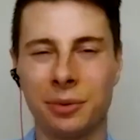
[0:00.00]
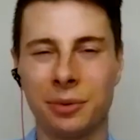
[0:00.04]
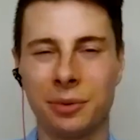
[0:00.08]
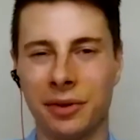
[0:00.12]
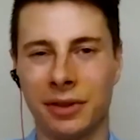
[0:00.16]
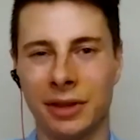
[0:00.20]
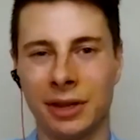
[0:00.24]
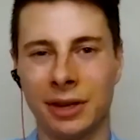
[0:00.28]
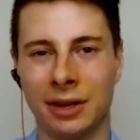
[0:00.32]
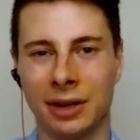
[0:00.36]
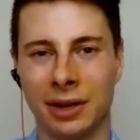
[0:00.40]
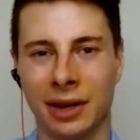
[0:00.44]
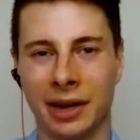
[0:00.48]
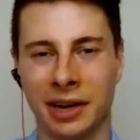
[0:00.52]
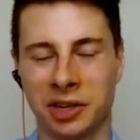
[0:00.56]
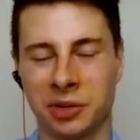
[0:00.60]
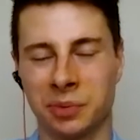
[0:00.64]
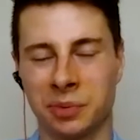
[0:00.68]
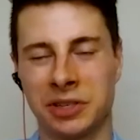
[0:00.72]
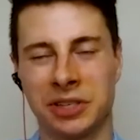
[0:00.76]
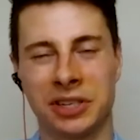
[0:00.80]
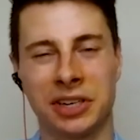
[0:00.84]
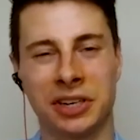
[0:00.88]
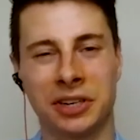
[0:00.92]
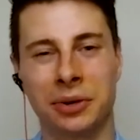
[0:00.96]
with the
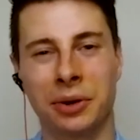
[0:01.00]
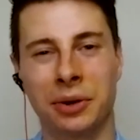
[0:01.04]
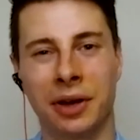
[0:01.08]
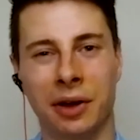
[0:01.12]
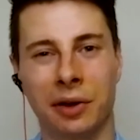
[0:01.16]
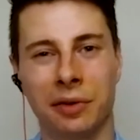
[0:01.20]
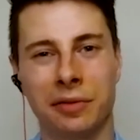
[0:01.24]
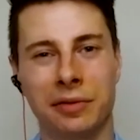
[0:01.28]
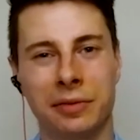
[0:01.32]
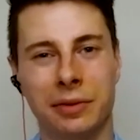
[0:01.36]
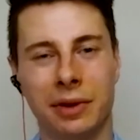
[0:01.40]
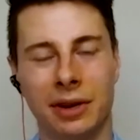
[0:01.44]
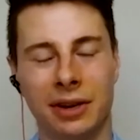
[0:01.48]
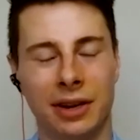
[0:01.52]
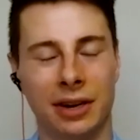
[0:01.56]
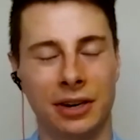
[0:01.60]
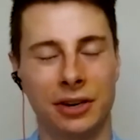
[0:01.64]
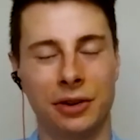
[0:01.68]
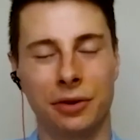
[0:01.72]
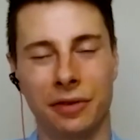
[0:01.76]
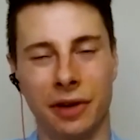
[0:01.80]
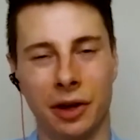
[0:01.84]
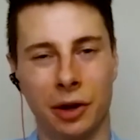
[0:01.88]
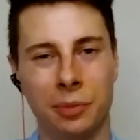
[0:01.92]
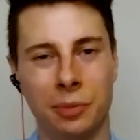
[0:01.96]
expats that
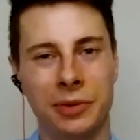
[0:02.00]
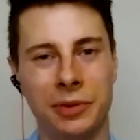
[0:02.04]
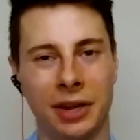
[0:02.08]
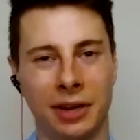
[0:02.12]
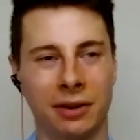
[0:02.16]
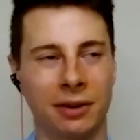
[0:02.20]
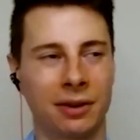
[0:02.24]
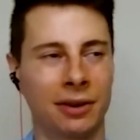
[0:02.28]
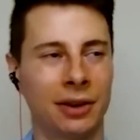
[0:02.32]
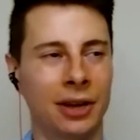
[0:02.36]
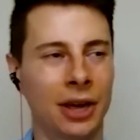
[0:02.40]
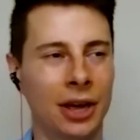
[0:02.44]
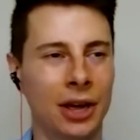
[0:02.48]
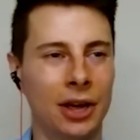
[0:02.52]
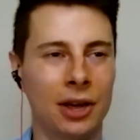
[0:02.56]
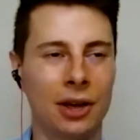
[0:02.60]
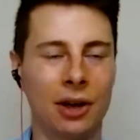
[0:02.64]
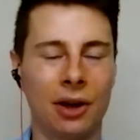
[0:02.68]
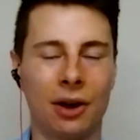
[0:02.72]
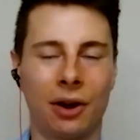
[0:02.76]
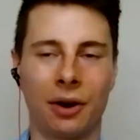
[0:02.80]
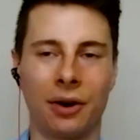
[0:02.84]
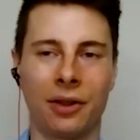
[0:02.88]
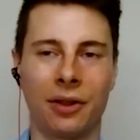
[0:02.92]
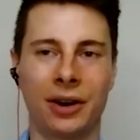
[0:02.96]
you've helped, and
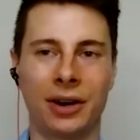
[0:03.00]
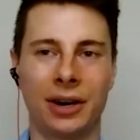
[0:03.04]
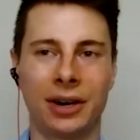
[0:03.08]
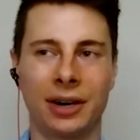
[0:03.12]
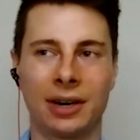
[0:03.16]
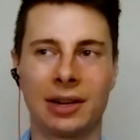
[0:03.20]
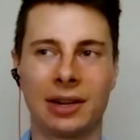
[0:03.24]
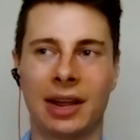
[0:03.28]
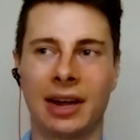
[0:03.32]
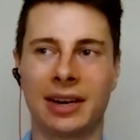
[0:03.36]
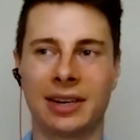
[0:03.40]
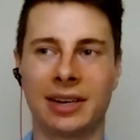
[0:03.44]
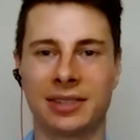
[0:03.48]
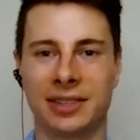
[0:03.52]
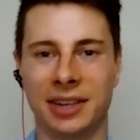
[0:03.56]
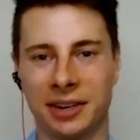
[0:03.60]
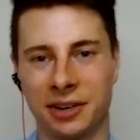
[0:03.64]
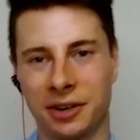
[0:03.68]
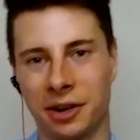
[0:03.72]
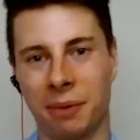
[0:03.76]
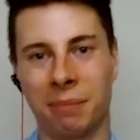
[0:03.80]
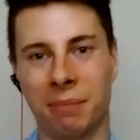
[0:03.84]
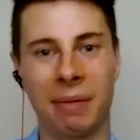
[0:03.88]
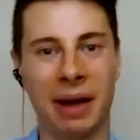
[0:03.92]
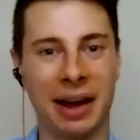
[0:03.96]
are there clients that
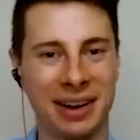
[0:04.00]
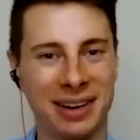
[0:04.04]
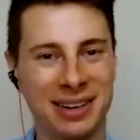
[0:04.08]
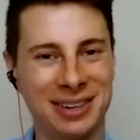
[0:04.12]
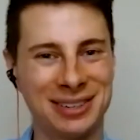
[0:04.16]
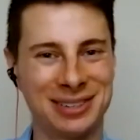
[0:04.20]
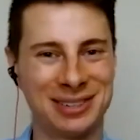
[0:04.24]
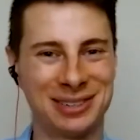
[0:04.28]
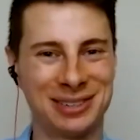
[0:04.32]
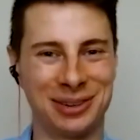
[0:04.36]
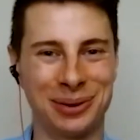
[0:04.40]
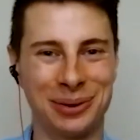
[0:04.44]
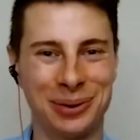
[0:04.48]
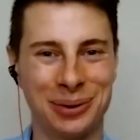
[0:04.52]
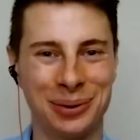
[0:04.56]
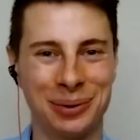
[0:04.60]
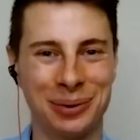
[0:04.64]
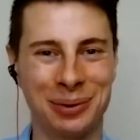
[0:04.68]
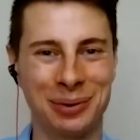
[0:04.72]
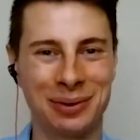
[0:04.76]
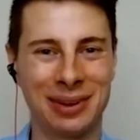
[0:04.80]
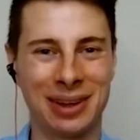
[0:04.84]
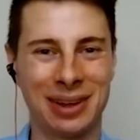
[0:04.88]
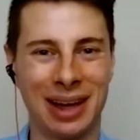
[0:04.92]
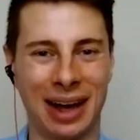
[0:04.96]
come back to
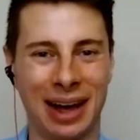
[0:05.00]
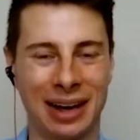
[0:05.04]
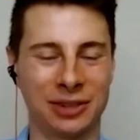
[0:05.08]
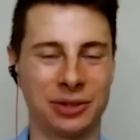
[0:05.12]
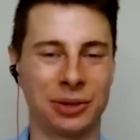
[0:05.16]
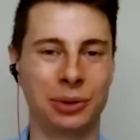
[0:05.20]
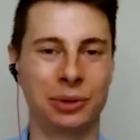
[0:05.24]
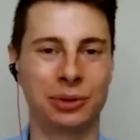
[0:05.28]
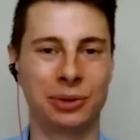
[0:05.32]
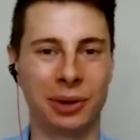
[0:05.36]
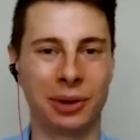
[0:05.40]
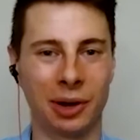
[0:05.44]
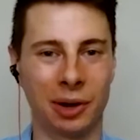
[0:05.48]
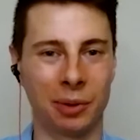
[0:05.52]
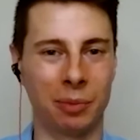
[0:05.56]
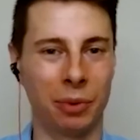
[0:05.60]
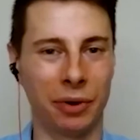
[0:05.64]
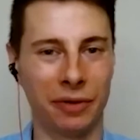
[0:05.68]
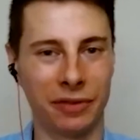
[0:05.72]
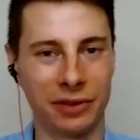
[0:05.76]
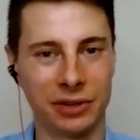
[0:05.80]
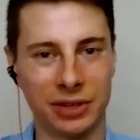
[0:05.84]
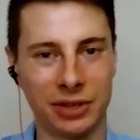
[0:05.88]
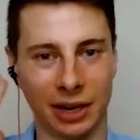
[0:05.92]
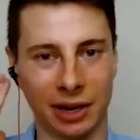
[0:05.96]
ask you to help with
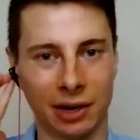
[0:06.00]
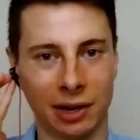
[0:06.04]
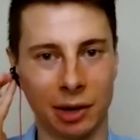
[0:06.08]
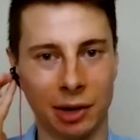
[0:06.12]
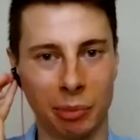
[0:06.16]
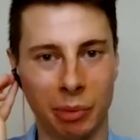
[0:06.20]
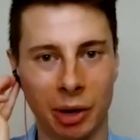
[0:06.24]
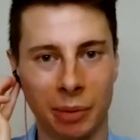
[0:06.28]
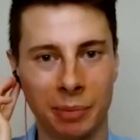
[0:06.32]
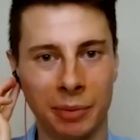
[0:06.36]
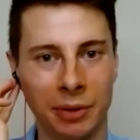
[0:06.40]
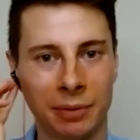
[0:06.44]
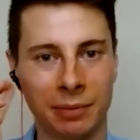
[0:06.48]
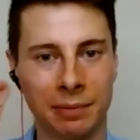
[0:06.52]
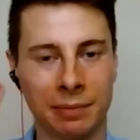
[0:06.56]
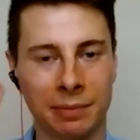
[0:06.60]
the second part?